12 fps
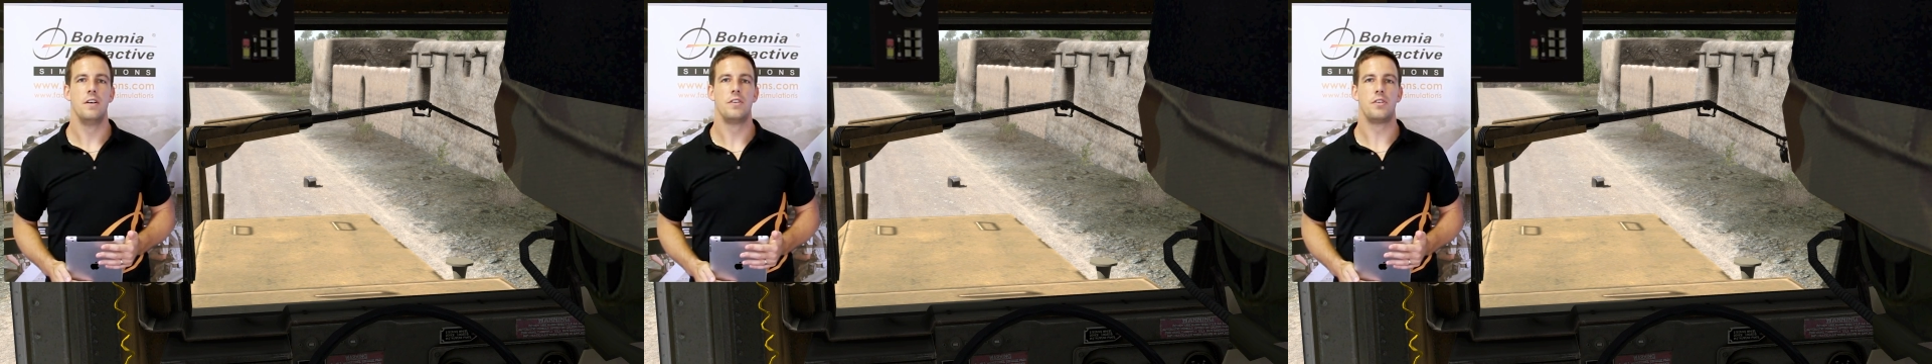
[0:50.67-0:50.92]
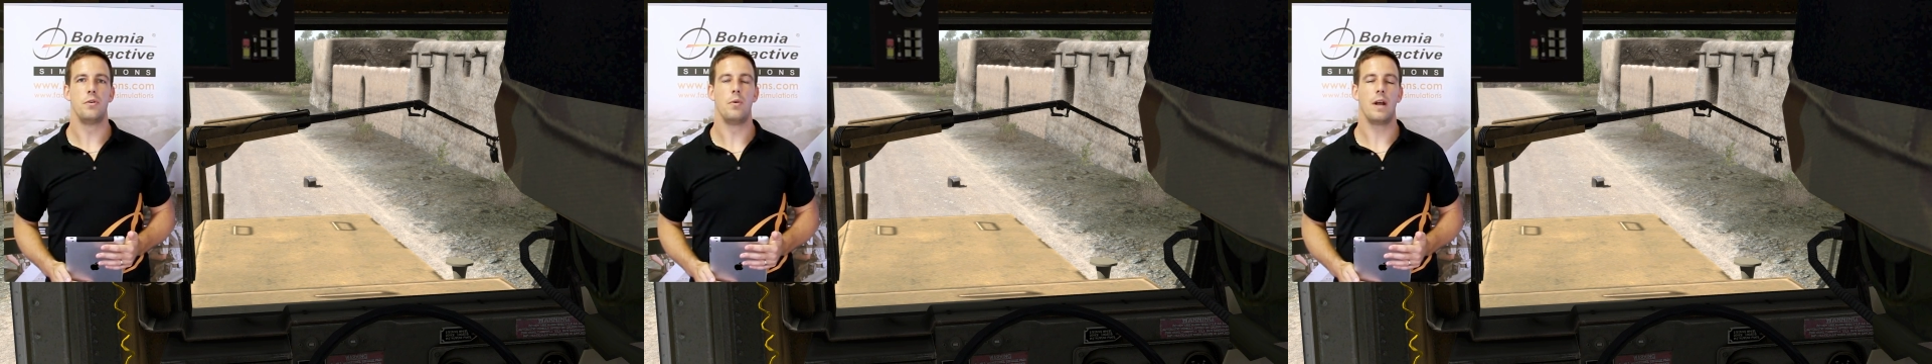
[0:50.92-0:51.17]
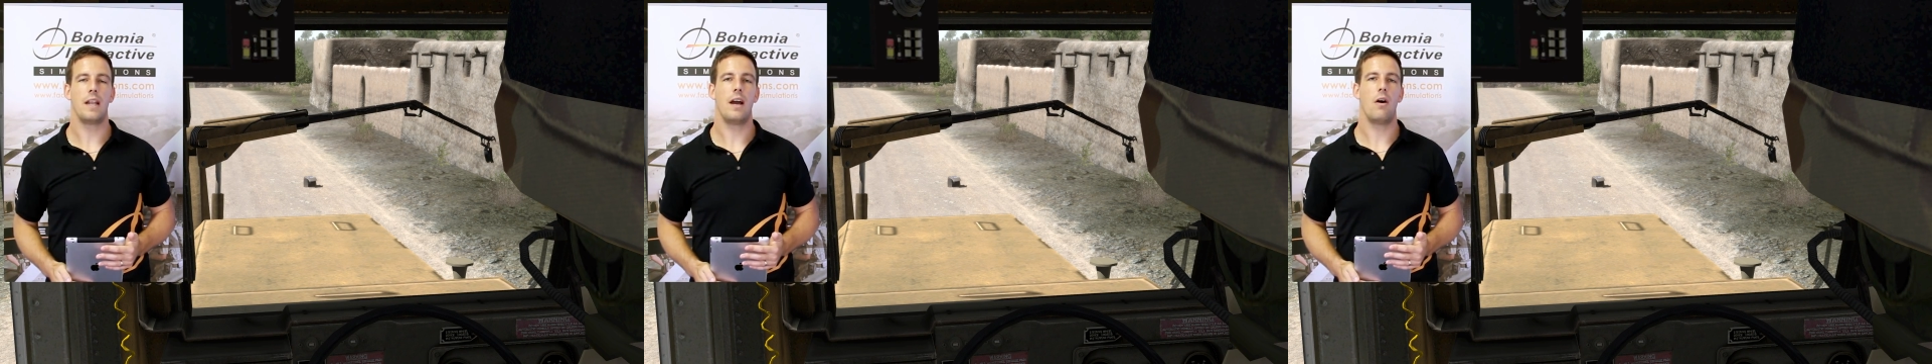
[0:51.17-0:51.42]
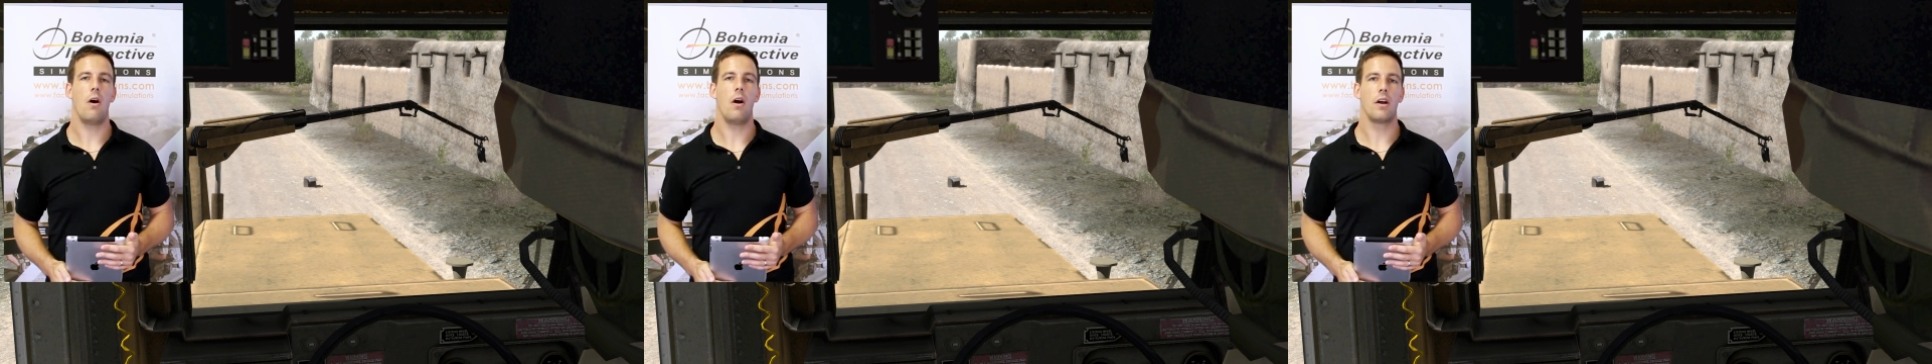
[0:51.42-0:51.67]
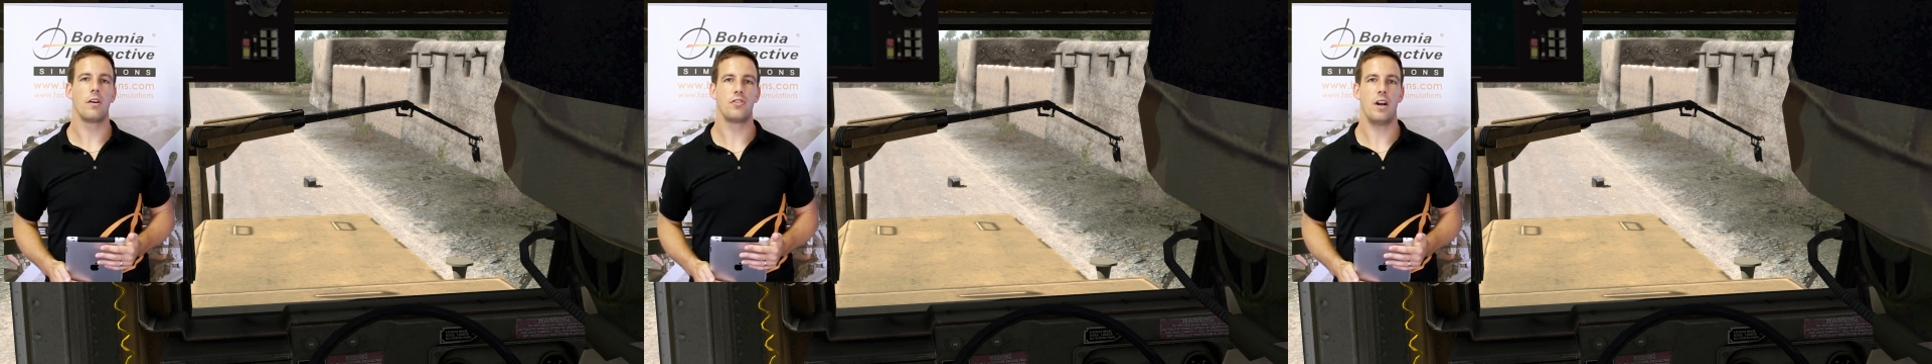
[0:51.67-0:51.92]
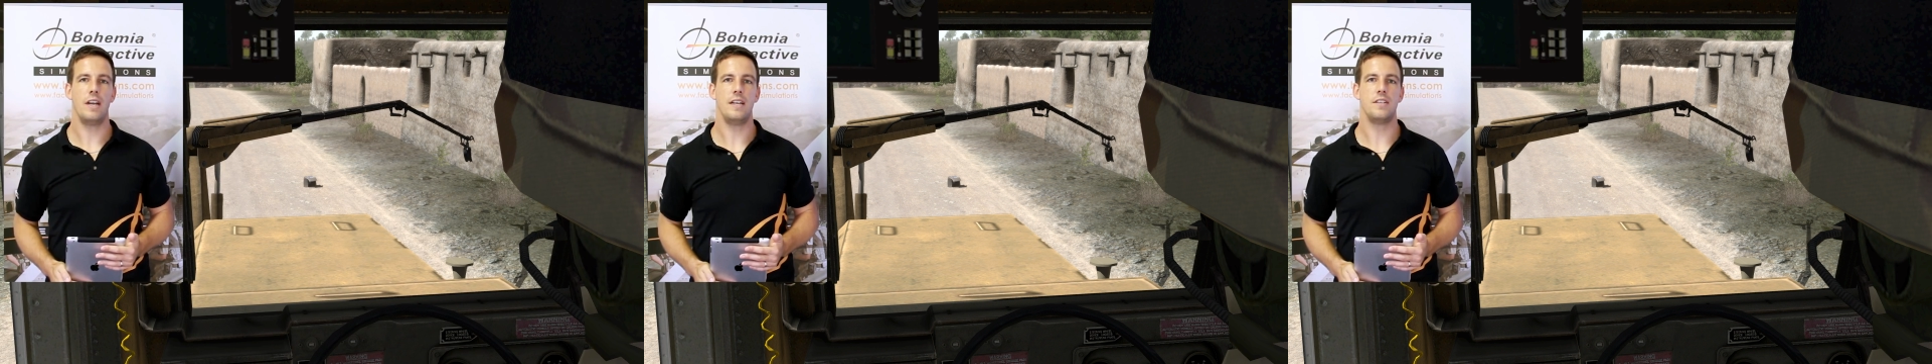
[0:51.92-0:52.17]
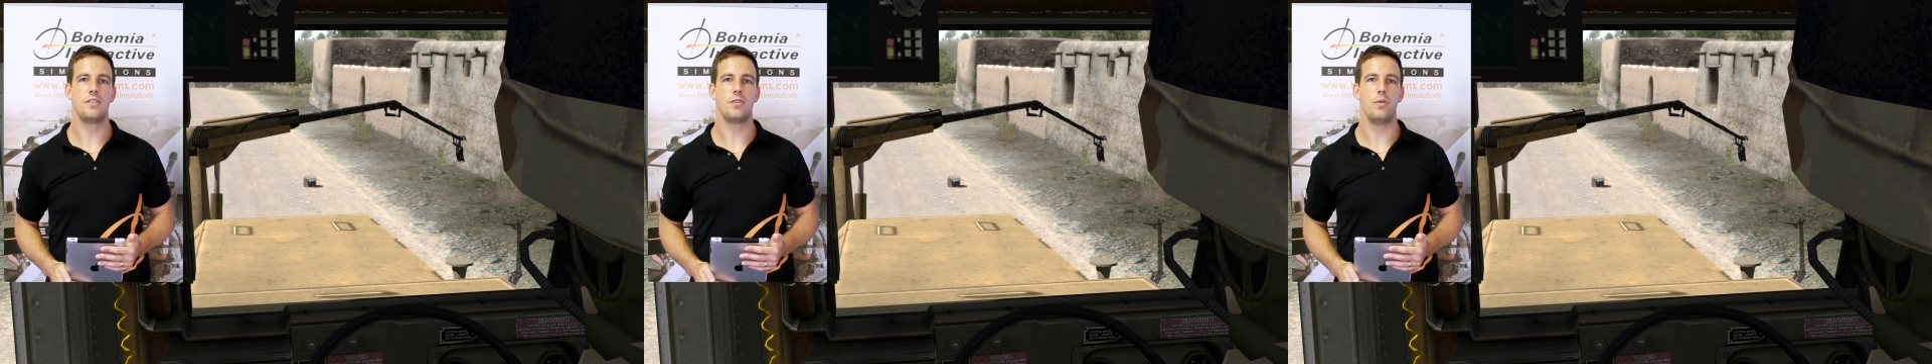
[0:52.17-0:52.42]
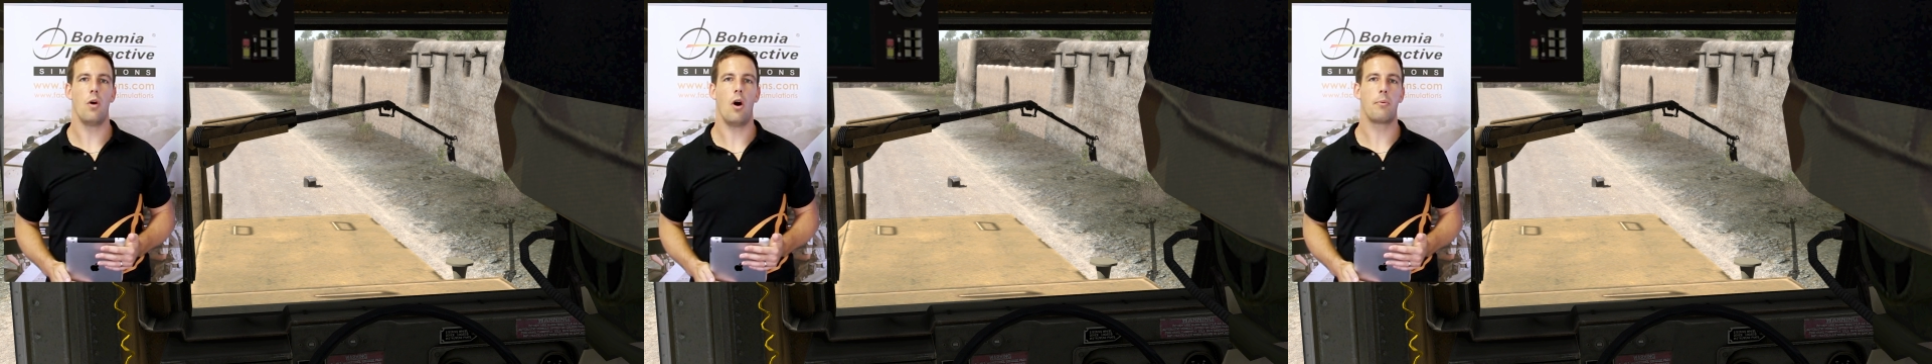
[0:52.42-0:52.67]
to allow trainees to